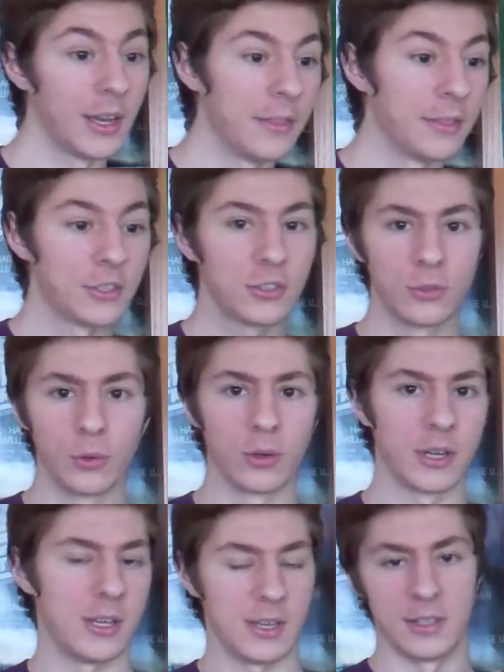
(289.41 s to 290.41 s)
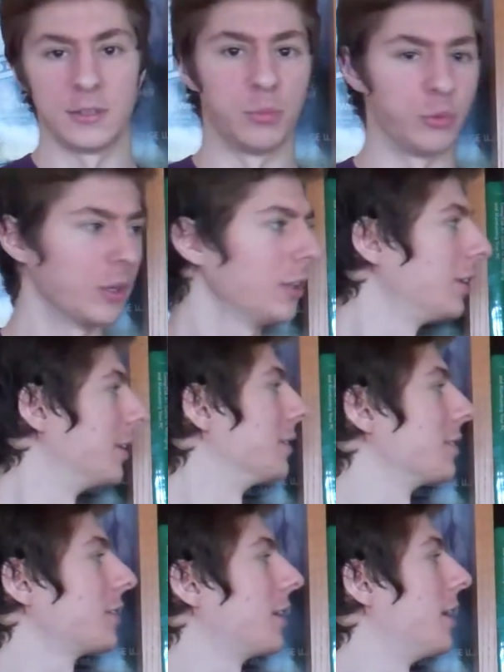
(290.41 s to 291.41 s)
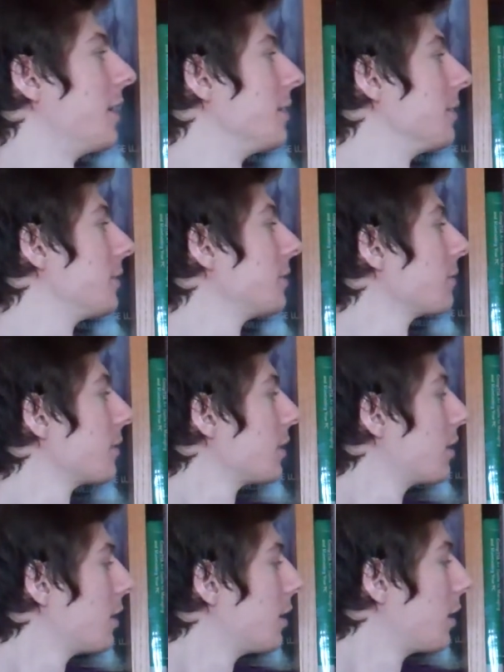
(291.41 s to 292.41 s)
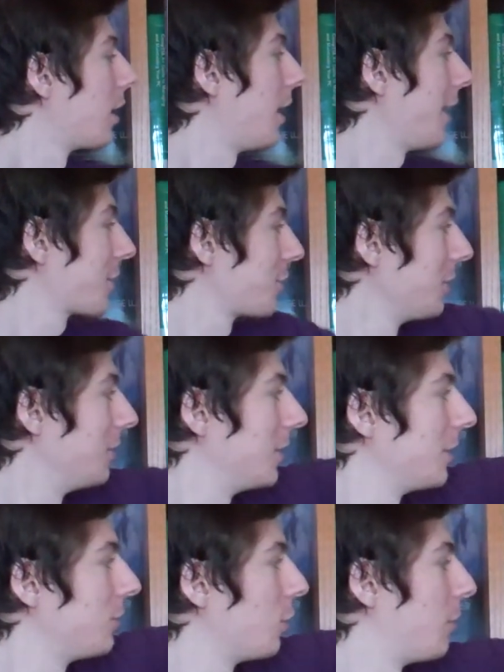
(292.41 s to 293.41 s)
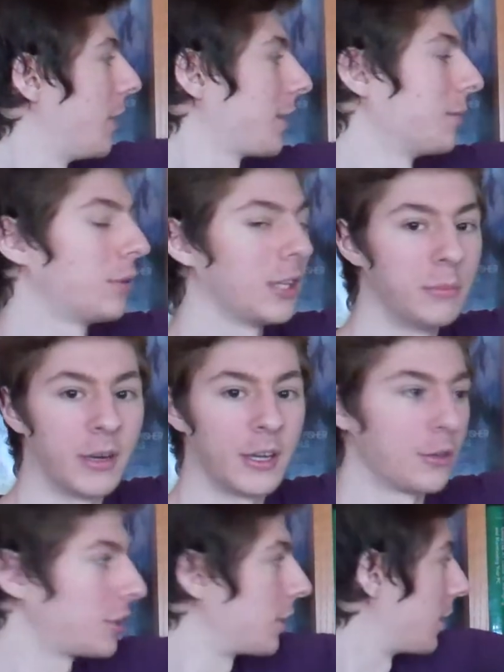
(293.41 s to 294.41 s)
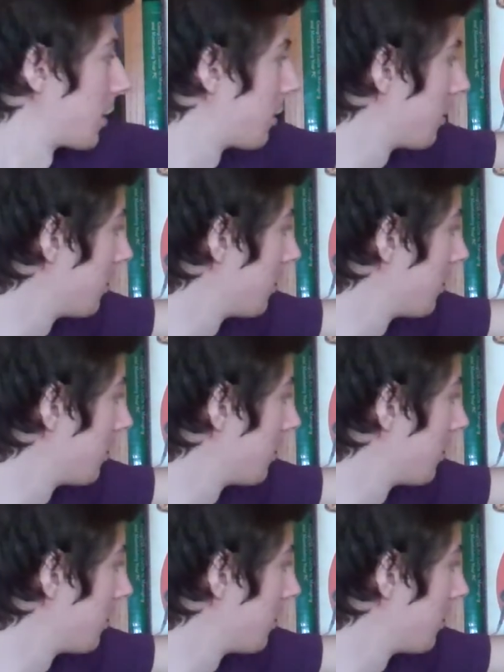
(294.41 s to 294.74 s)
And the story is brilliant, and I actually did go back and play BioShock